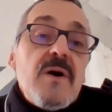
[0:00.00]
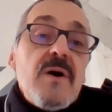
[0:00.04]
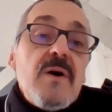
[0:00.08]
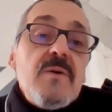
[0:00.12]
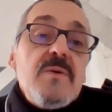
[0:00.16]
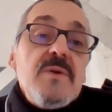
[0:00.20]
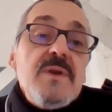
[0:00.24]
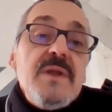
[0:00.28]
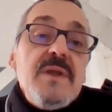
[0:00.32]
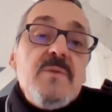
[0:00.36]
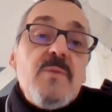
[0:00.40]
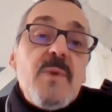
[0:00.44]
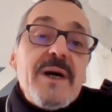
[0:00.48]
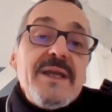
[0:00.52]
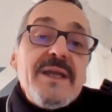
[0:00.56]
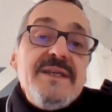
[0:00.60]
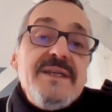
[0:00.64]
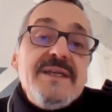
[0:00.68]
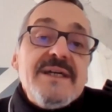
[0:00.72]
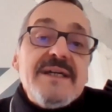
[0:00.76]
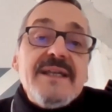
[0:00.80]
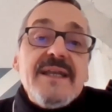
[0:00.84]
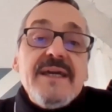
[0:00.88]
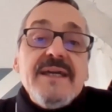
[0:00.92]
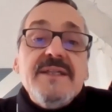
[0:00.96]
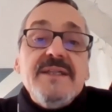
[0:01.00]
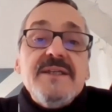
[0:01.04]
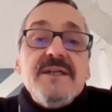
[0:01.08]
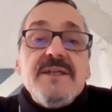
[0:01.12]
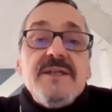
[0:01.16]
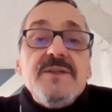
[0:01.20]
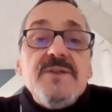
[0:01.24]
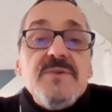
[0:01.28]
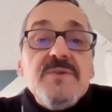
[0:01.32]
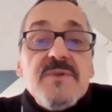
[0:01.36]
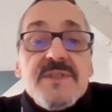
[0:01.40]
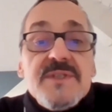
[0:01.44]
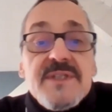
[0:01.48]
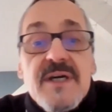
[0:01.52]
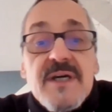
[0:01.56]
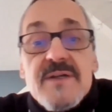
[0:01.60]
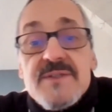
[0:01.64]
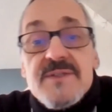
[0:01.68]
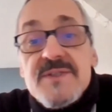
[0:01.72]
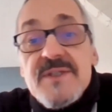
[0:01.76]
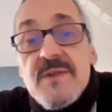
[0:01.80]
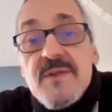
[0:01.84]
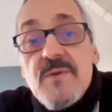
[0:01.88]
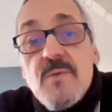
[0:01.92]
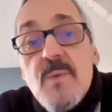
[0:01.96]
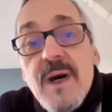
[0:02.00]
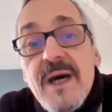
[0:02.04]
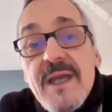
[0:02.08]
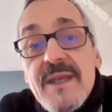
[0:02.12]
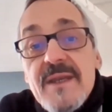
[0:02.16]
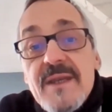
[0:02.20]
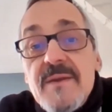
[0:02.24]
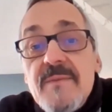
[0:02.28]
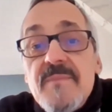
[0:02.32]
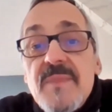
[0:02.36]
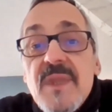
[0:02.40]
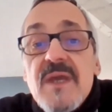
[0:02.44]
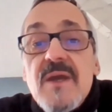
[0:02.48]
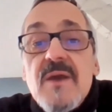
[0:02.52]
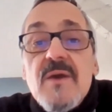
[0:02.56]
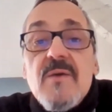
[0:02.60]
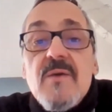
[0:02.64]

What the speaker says: Only 1 year later, in 2001,